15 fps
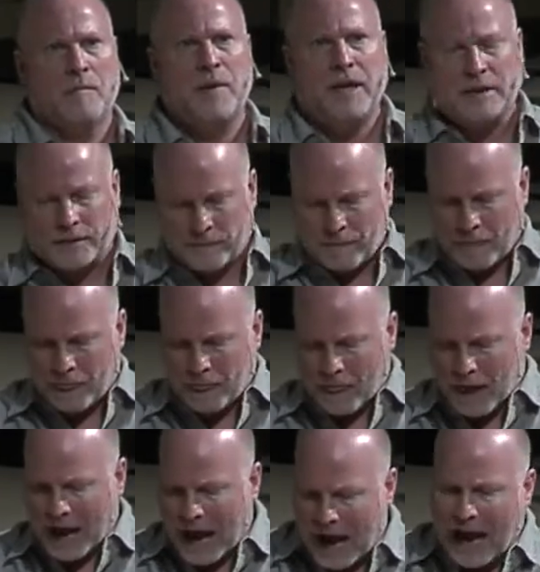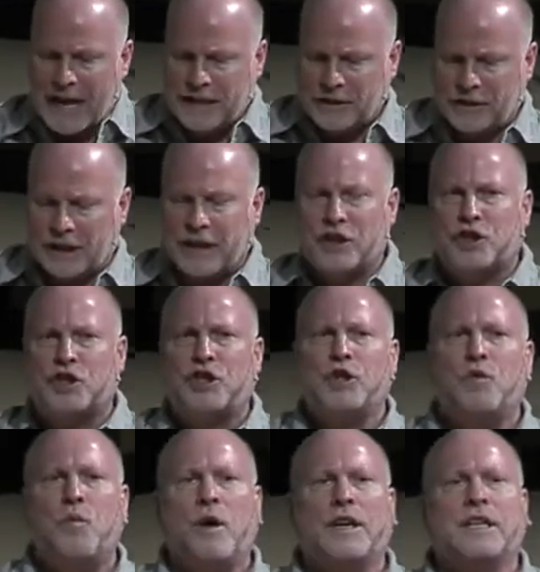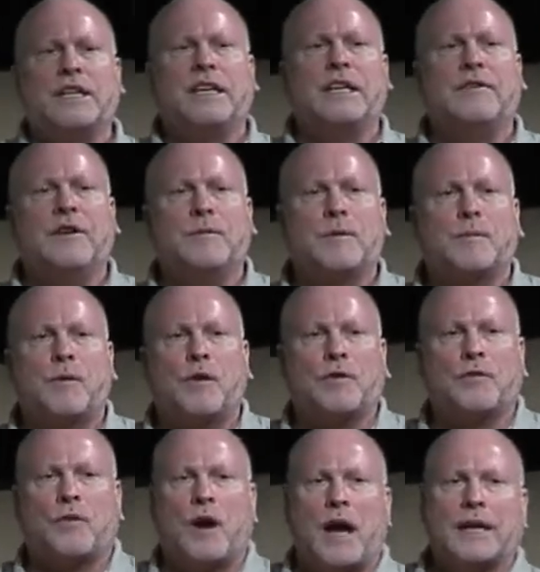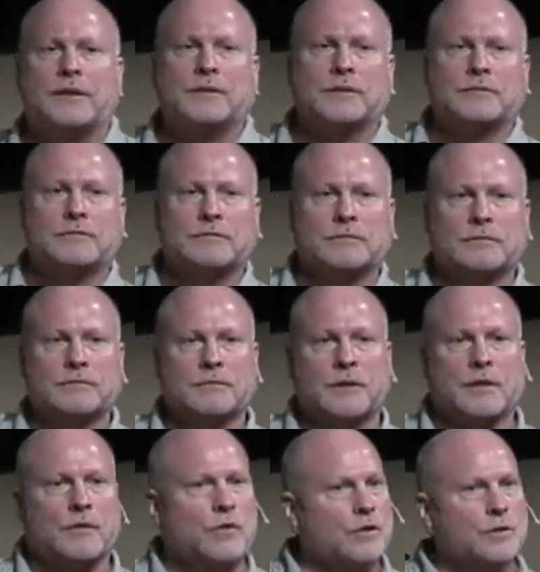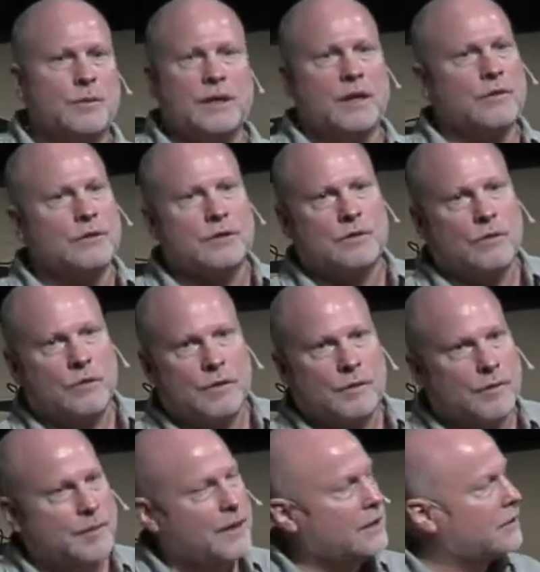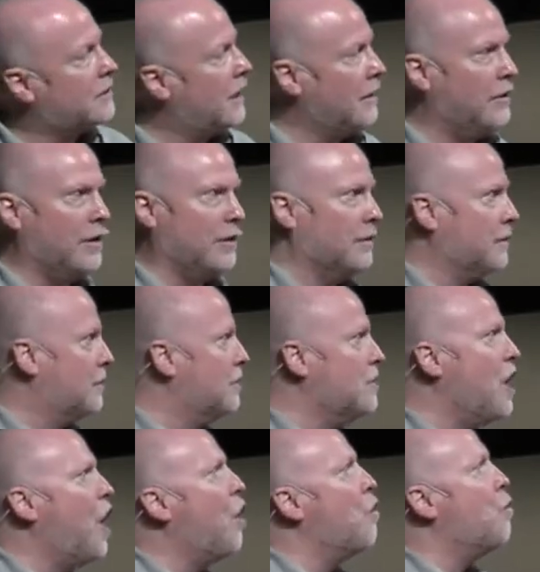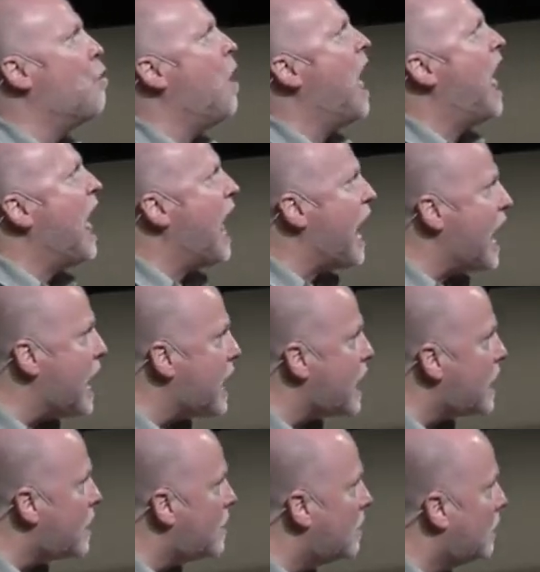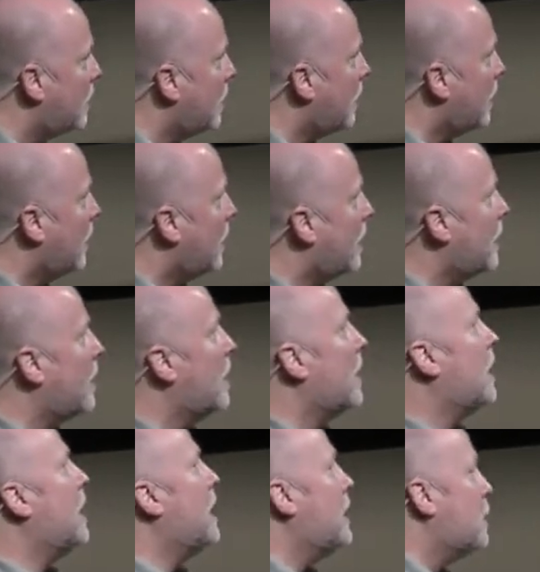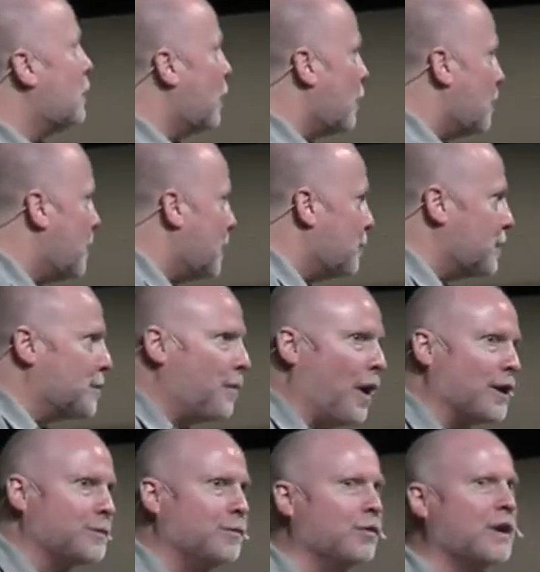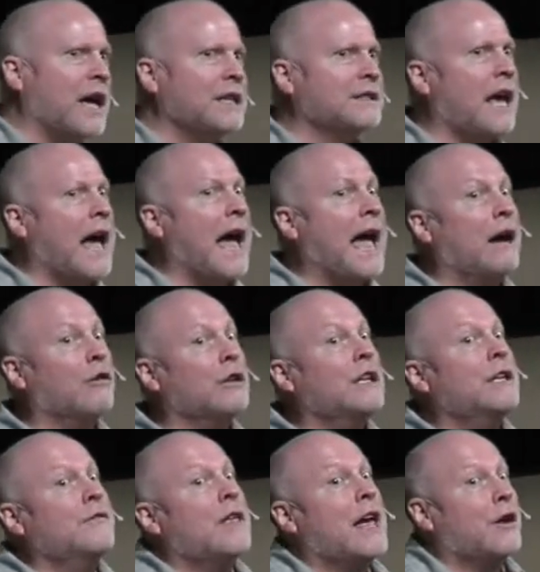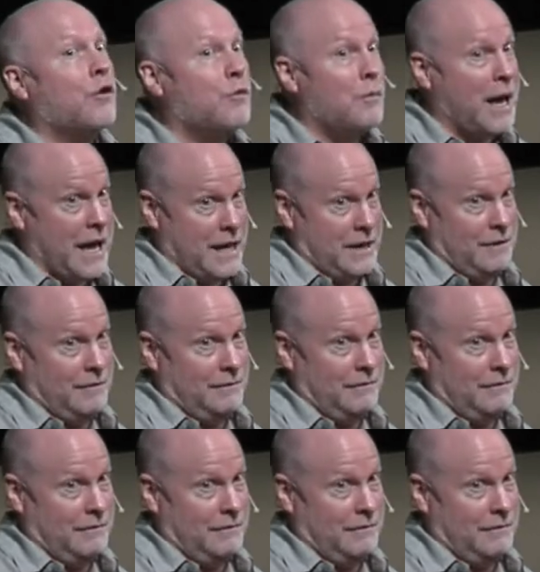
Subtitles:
But Isaac still wanted to give him the birthright. And of course, we know the story. Rebecca saying, there is no way he's going to be responsible in case I outlive that old man.